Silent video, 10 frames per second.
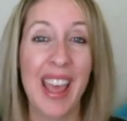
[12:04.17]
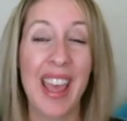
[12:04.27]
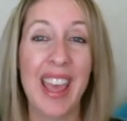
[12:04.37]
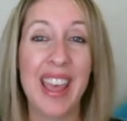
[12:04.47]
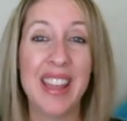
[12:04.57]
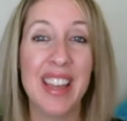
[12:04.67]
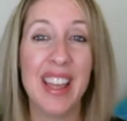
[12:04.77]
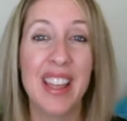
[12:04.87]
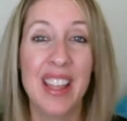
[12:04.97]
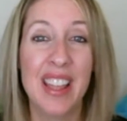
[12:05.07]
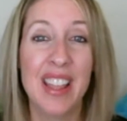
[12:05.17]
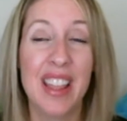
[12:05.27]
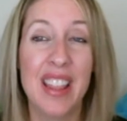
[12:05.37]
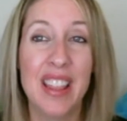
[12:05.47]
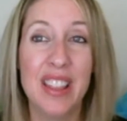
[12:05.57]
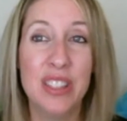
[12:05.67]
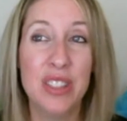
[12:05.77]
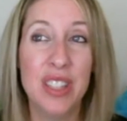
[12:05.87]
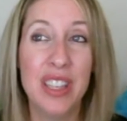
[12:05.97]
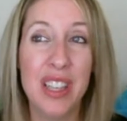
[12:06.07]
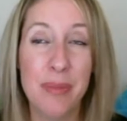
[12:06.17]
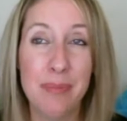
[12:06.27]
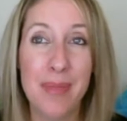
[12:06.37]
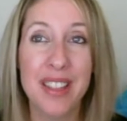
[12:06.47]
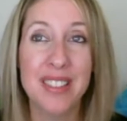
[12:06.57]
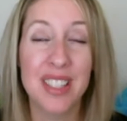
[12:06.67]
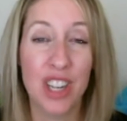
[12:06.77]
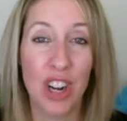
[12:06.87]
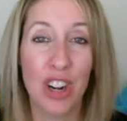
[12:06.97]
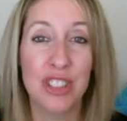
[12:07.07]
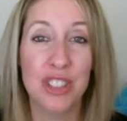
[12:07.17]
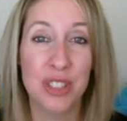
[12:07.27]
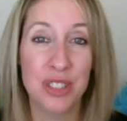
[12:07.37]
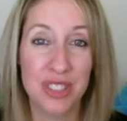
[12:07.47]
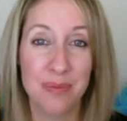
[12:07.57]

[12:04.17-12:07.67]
And it makes it hard to